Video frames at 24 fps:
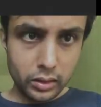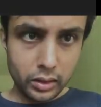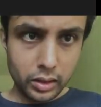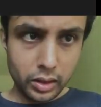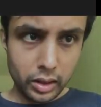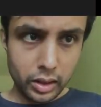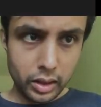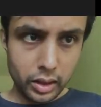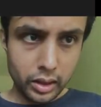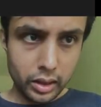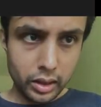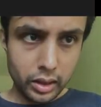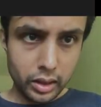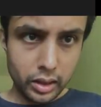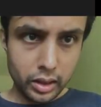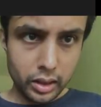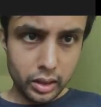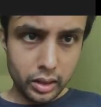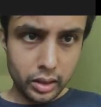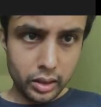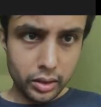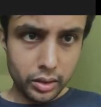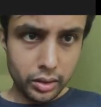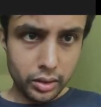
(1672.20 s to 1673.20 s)
Git
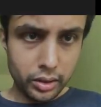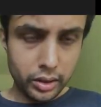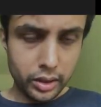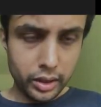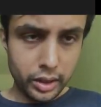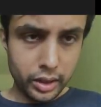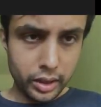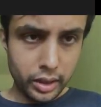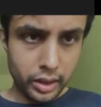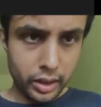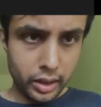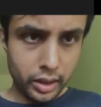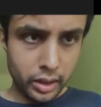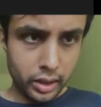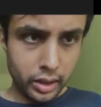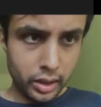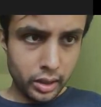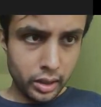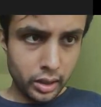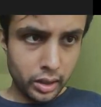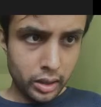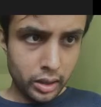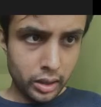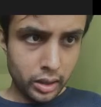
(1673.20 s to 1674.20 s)
ignore.
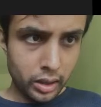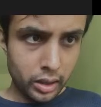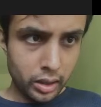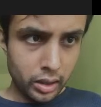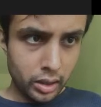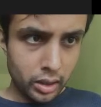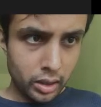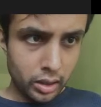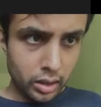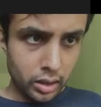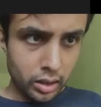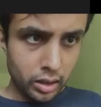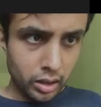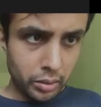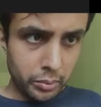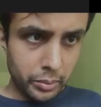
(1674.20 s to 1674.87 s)
Let